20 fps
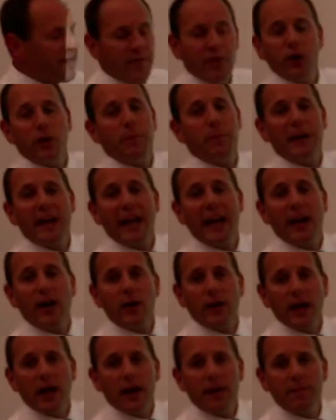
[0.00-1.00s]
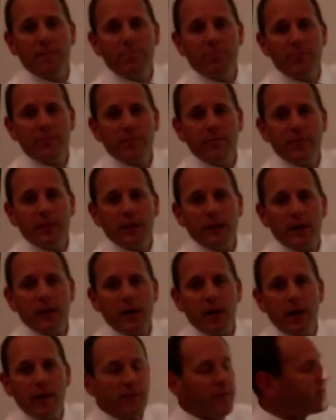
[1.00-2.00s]
very big area.
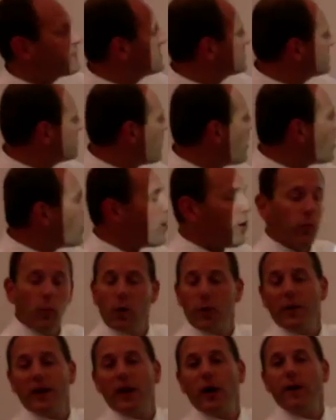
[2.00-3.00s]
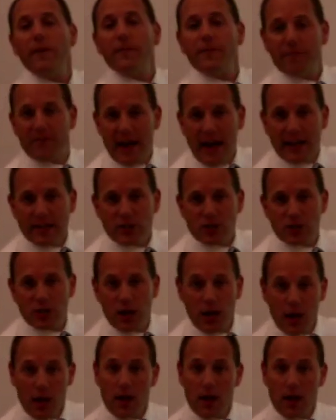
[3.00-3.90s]
Small, what we call fetch.